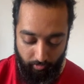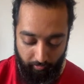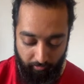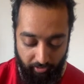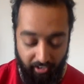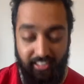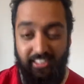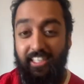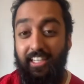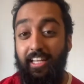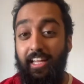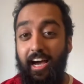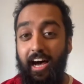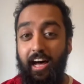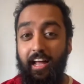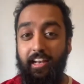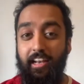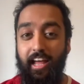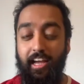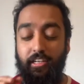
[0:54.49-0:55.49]
Firstly,
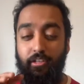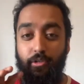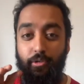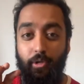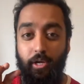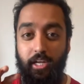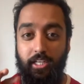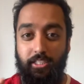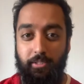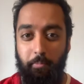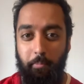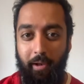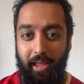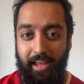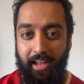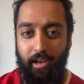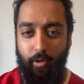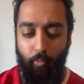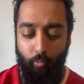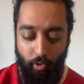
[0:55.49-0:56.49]
I'd like to
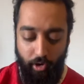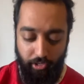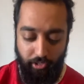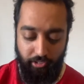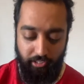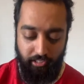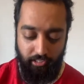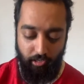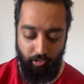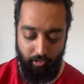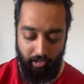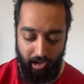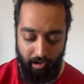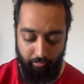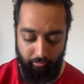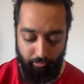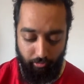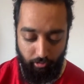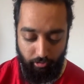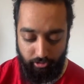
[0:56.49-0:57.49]
explain what you need to look
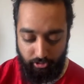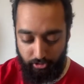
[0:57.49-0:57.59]
out for.